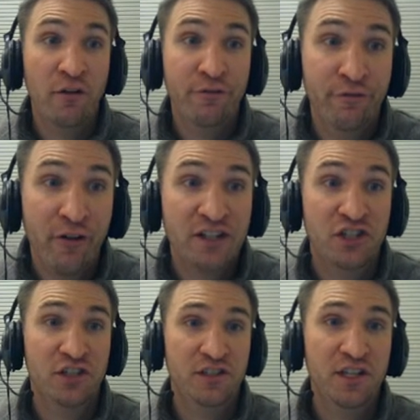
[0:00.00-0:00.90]

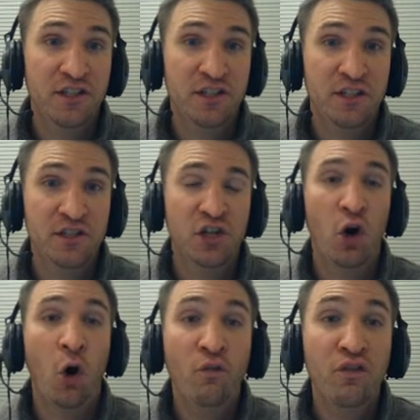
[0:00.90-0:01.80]
French citizens
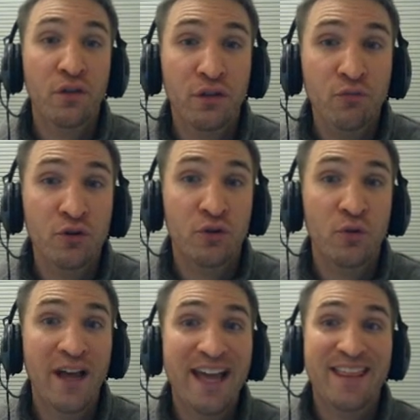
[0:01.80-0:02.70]

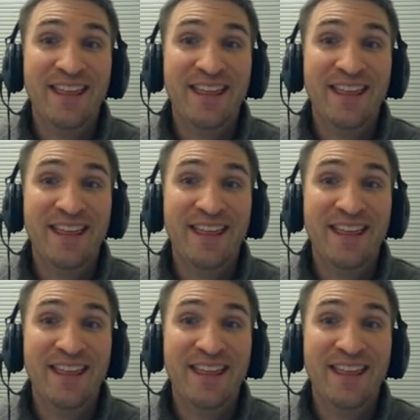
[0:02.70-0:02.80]
overthrew